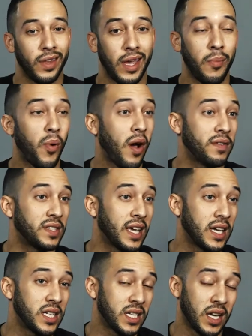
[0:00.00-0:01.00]

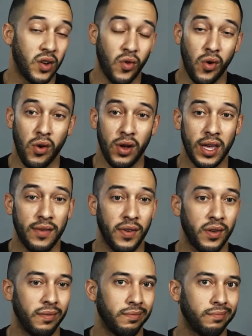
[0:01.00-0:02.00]
improvisation, or
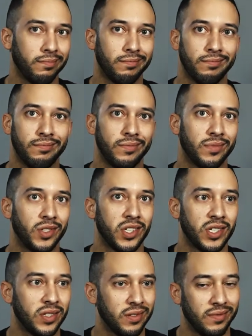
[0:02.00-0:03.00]
even
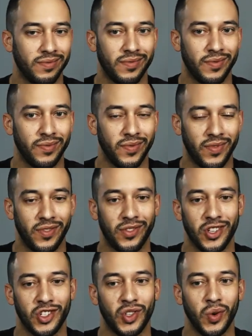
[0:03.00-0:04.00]
just
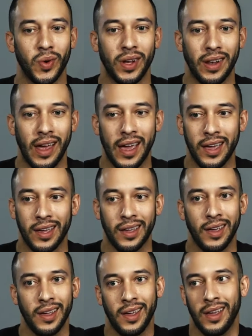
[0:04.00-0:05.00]
just doing like
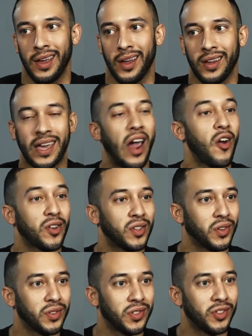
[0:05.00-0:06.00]
characters.